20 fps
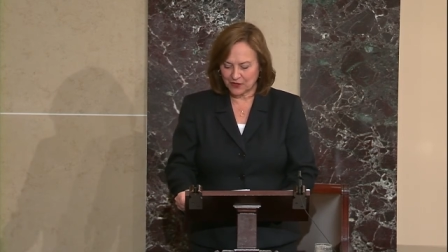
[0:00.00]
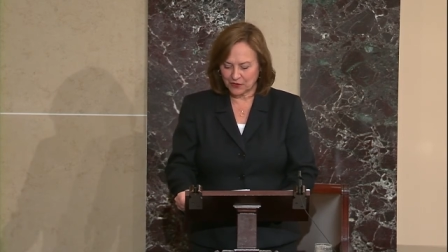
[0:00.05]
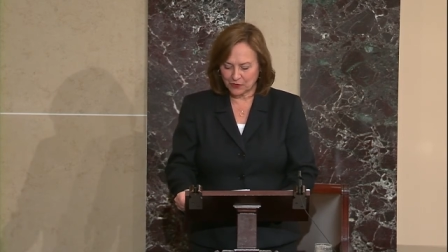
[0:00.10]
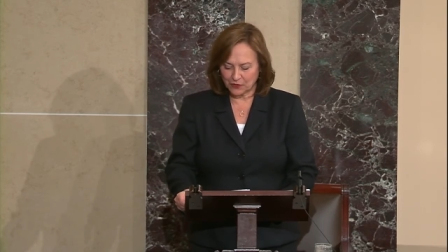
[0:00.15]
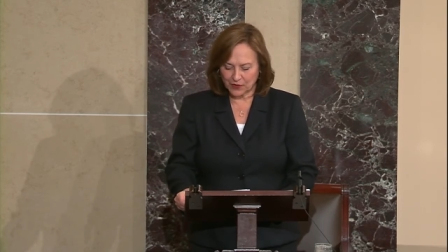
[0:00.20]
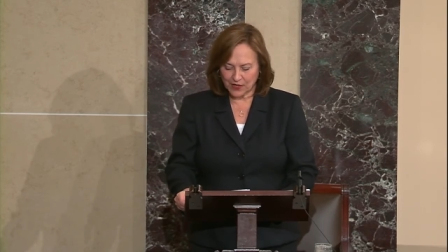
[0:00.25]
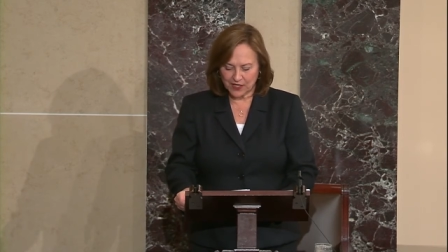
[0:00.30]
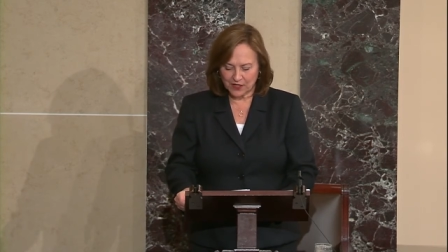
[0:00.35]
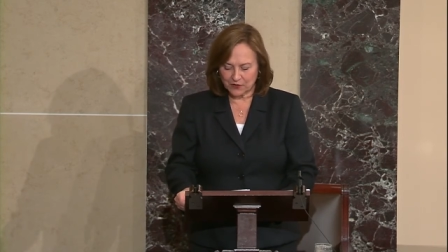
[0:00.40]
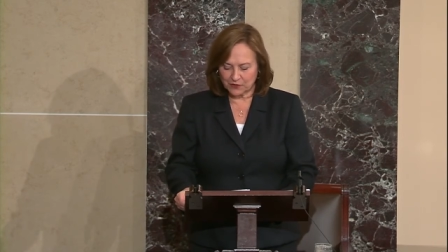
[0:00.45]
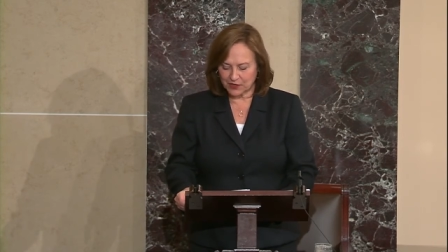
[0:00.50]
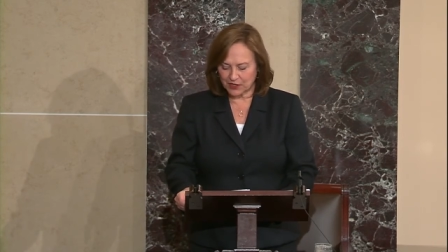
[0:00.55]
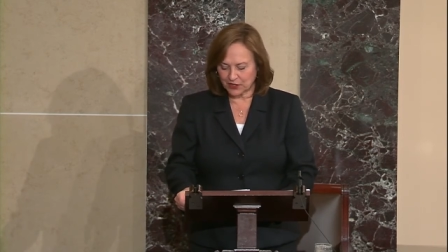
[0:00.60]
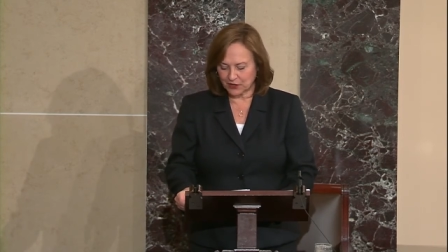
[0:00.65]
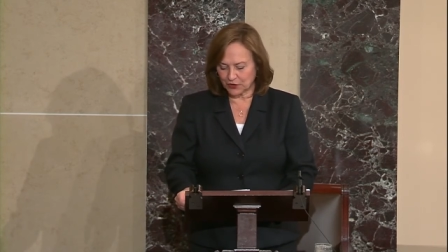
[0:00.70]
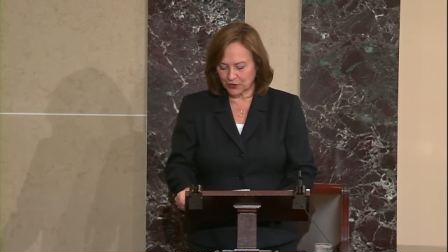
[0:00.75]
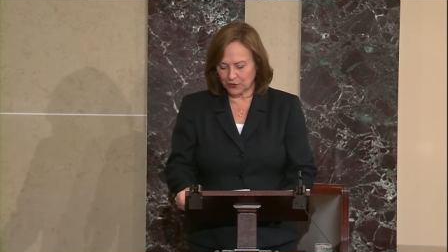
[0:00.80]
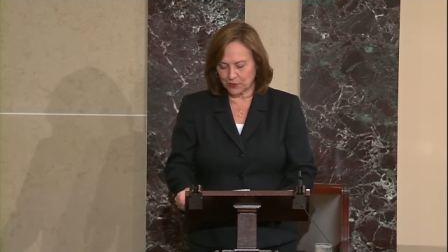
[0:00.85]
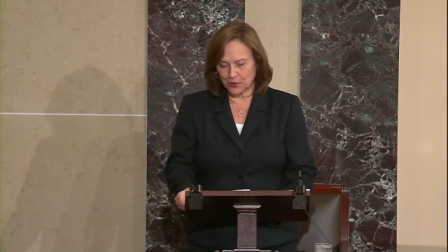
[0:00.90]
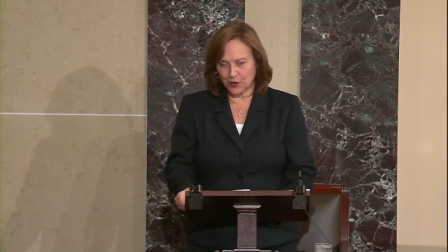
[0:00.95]
ridden with
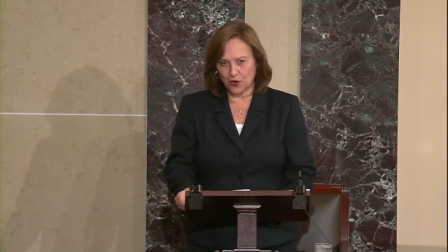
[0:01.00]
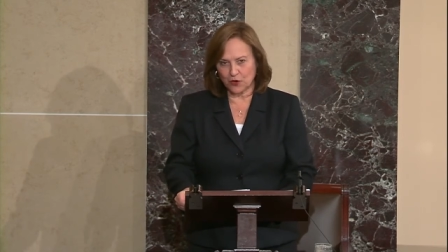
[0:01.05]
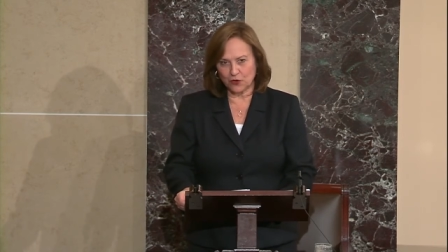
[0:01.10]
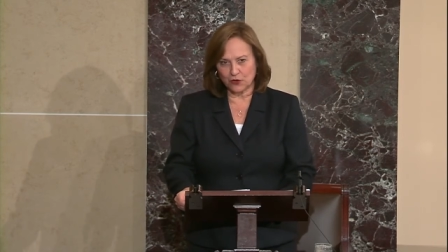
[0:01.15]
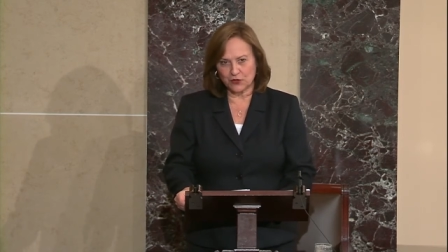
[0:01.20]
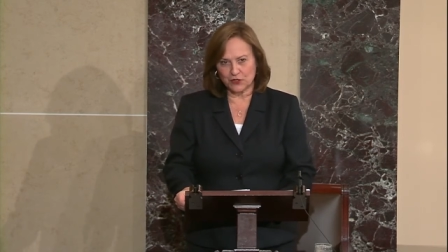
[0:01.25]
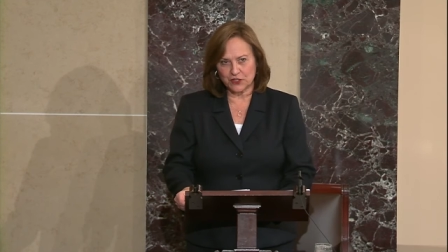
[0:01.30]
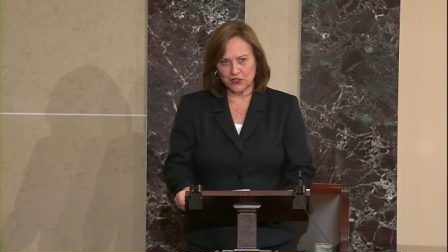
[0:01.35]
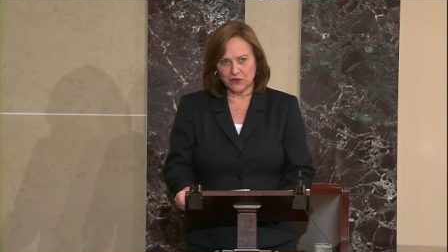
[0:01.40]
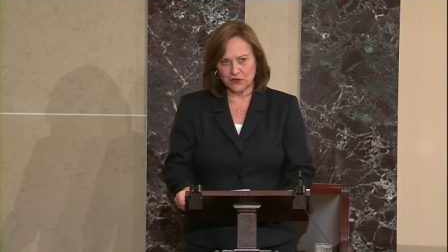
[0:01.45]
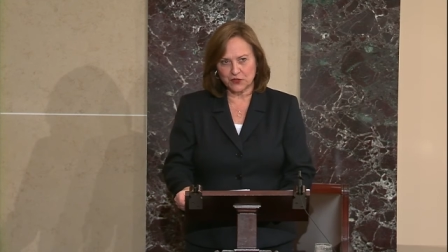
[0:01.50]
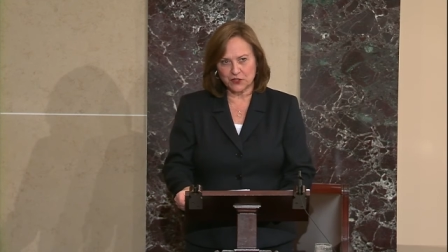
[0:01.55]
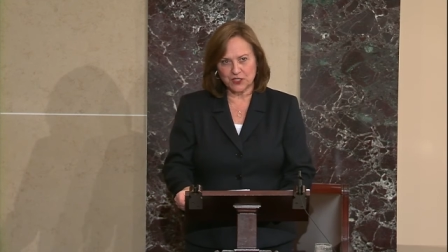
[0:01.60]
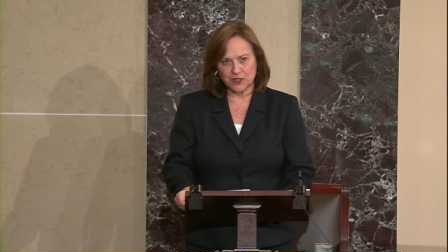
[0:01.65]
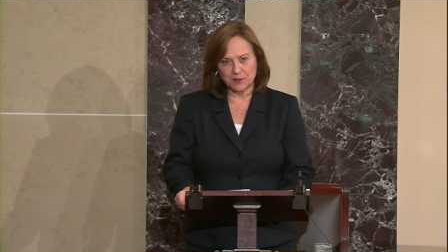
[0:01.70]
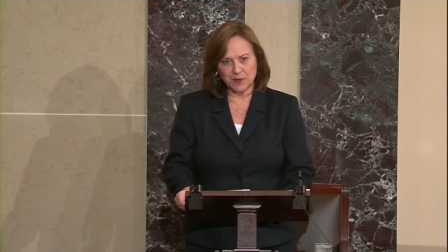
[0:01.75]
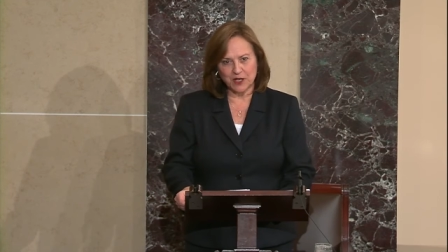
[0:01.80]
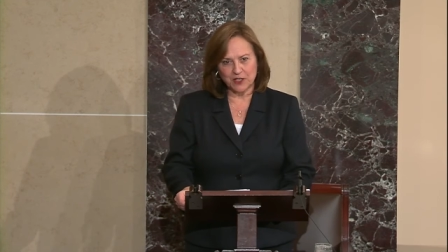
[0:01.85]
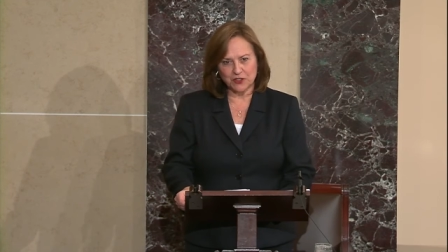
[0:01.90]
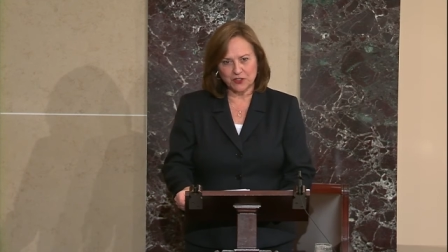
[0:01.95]
loopholes for
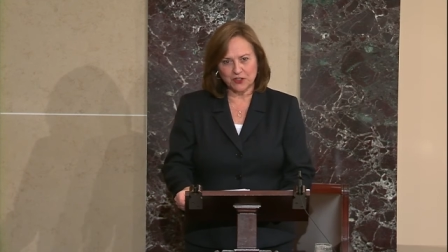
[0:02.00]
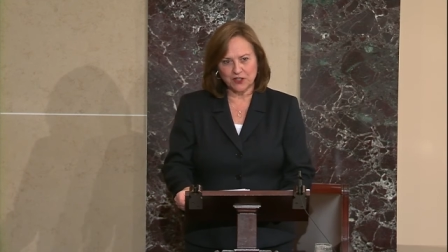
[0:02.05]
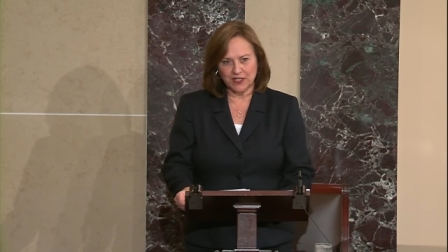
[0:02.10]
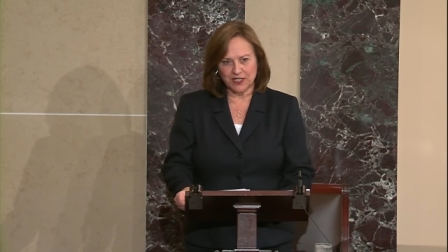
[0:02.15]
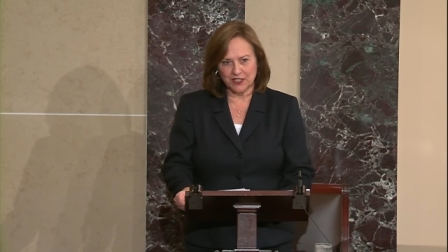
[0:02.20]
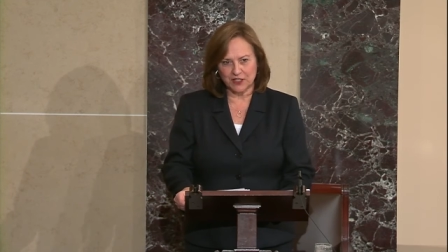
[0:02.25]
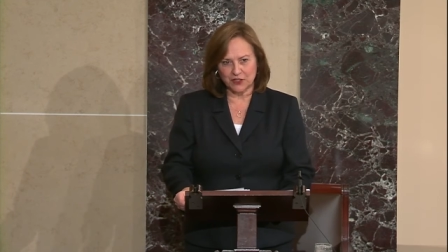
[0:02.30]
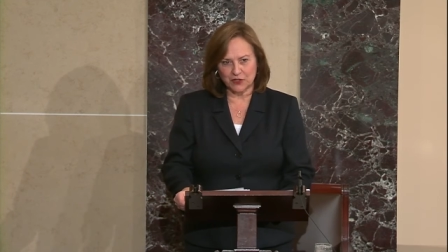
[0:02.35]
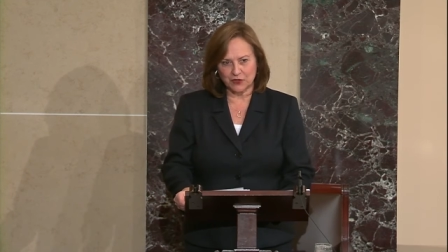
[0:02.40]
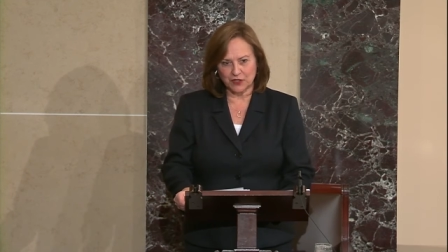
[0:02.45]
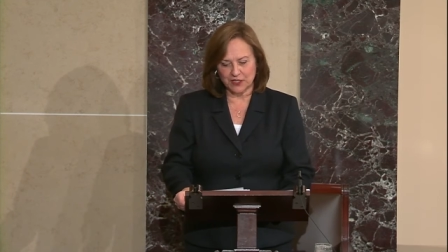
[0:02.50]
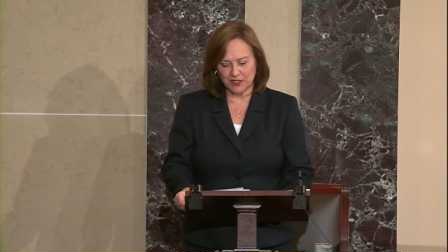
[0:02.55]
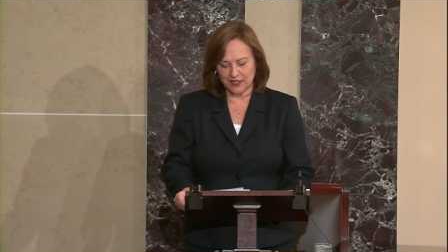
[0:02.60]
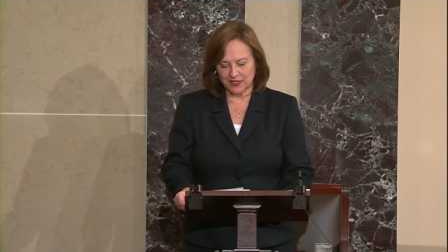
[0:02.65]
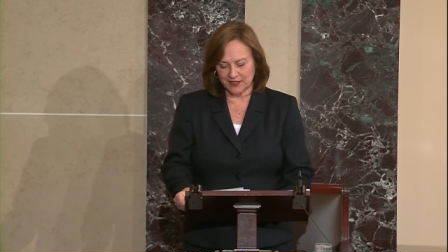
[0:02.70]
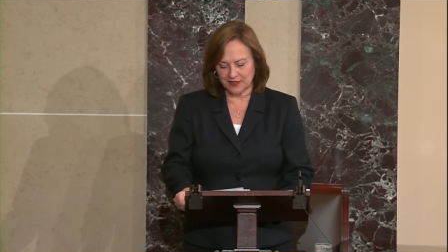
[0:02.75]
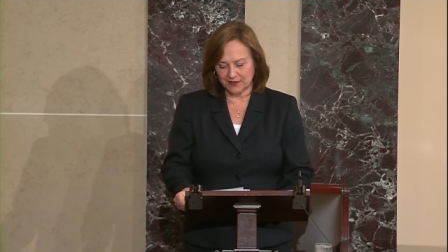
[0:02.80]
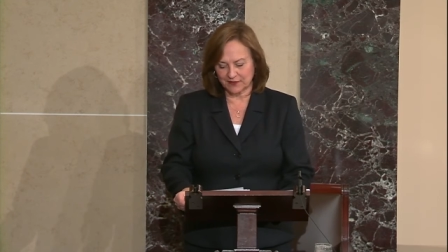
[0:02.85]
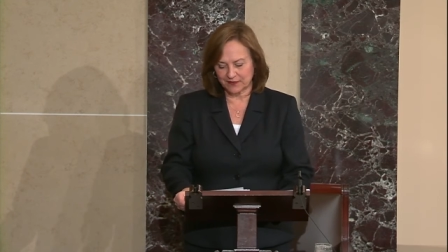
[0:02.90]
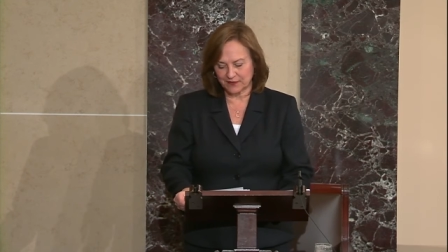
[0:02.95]
special
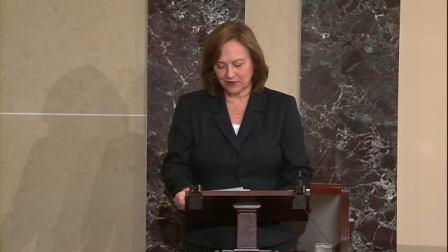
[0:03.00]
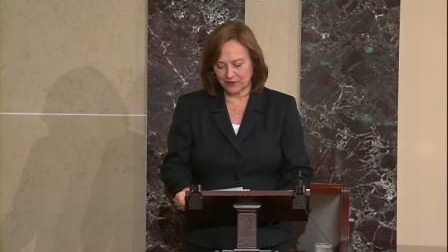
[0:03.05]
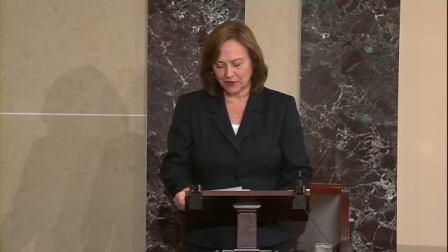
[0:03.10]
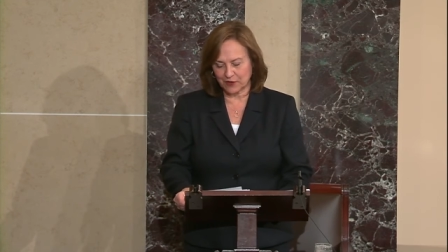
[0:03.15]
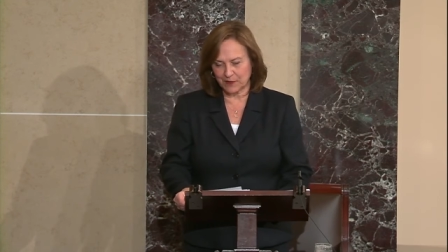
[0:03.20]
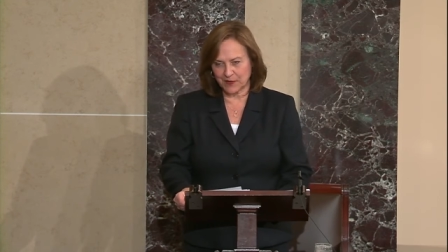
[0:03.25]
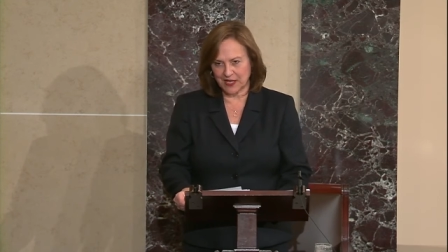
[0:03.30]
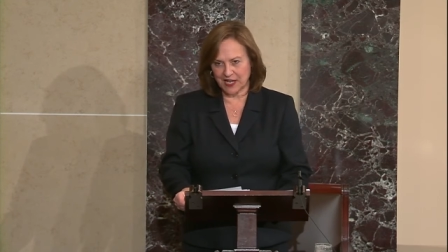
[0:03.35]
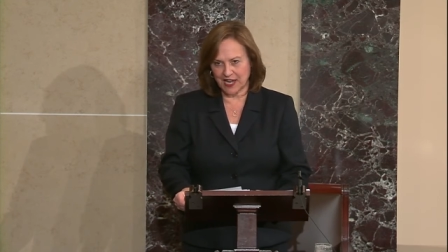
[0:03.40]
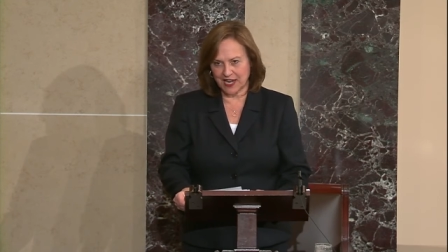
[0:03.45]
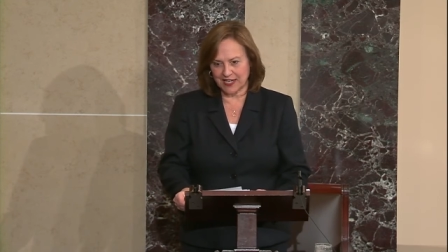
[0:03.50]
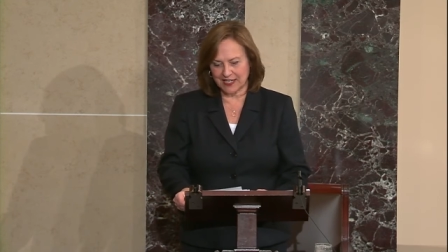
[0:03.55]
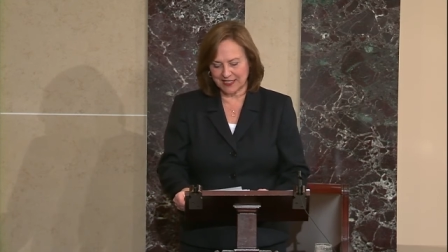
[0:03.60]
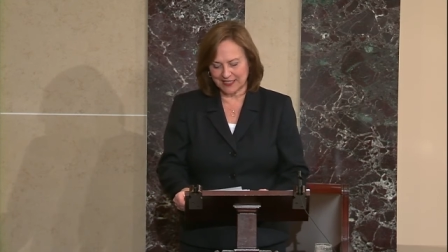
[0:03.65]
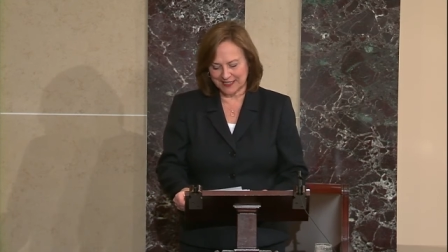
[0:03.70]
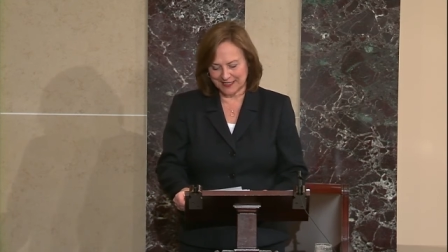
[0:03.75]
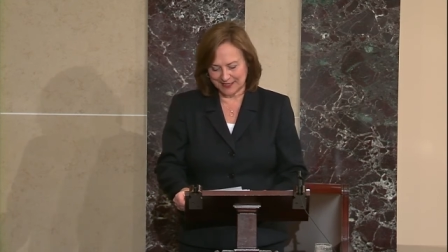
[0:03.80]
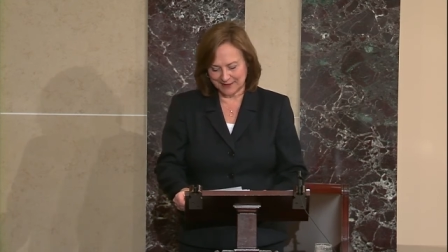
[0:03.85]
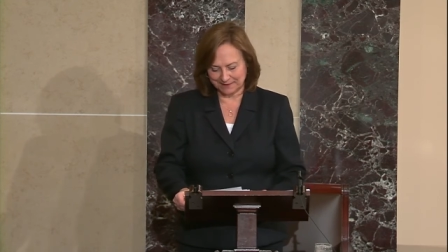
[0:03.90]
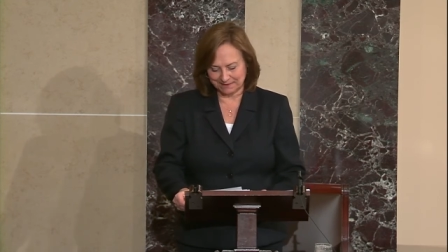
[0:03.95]
interests from the
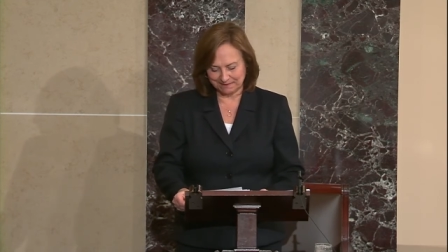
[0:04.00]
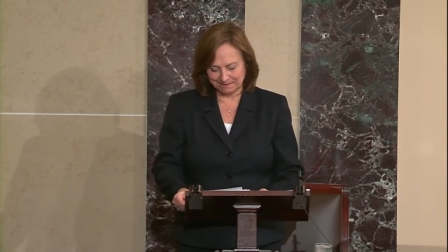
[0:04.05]
80s.